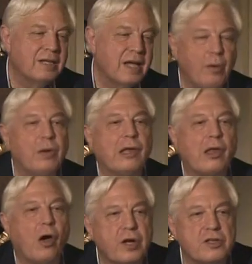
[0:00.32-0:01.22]
How
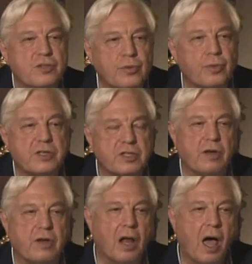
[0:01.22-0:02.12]
long is all this
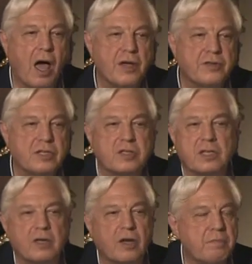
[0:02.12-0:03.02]
going to last? Is
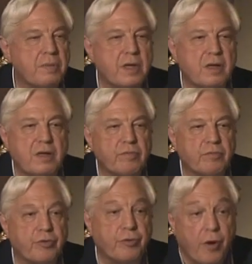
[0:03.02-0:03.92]
it going to be
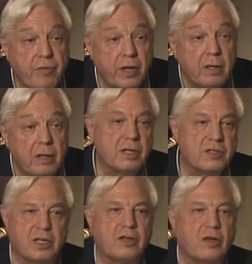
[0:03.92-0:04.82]
forever?
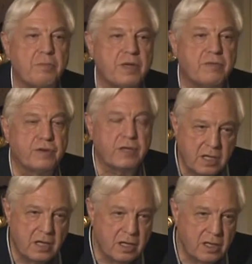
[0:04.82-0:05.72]
Is it going to be for
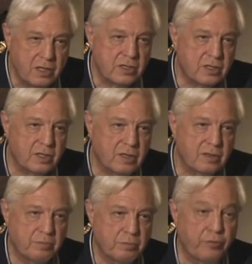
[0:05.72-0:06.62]
years
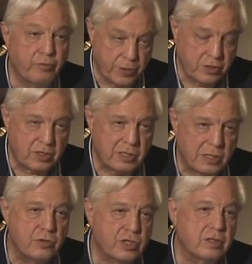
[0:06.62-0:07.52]
before there's a
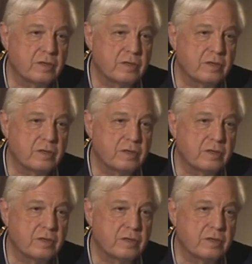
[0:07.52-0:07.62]
solution?